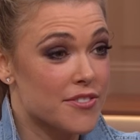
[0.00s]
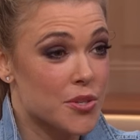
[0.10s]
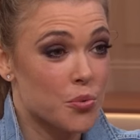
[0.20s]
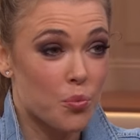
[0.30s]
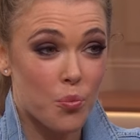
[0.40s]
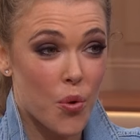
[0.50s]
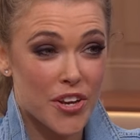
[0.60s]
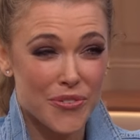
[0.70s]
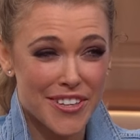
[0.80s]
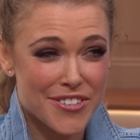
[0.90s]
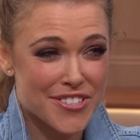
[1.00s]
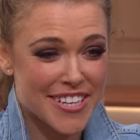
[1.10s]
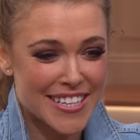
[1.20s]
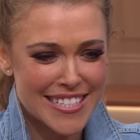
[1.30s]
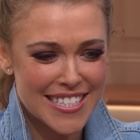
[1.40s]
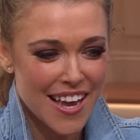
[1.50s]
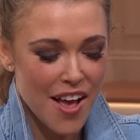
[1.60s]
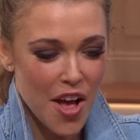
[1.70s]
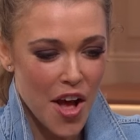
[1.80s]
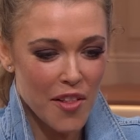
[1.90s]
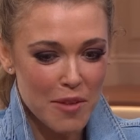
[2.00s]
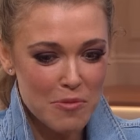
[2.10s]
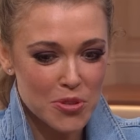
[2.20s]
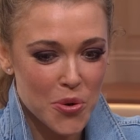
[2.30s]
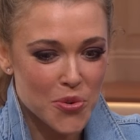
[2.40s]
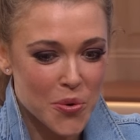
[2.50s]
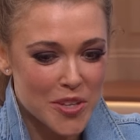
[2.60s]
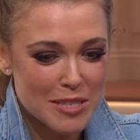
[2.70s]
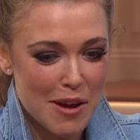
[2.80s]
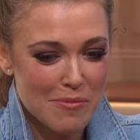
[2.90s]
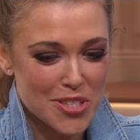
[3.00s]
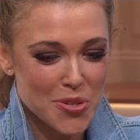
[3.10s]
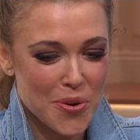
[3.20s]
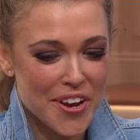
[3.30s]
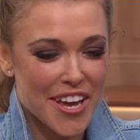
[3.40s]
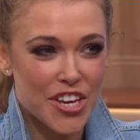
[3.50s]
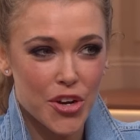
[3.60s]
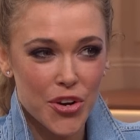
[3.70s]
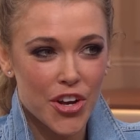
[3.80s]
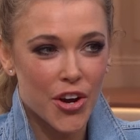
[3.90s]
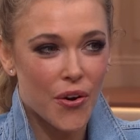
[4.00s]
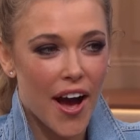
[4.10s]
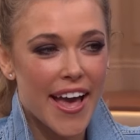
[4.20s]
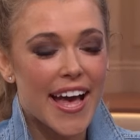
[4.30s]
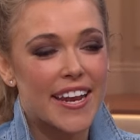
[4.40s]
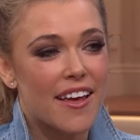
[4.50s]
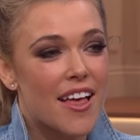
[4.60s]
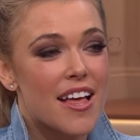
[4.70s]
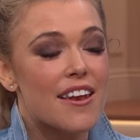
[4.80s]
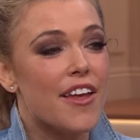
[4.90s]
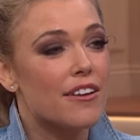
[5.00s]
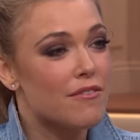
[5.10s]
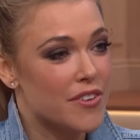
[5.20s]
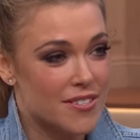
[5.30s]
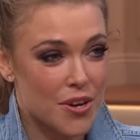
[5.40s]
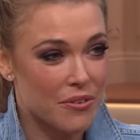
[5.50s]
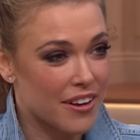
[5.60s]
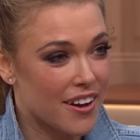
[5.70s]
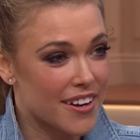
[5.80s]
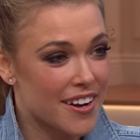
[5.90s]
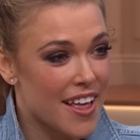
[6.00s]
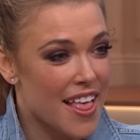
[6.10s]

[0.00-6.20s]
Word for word: So what you need to understand is a lot of people don't know this about my story. A year ago, I had none of this going on.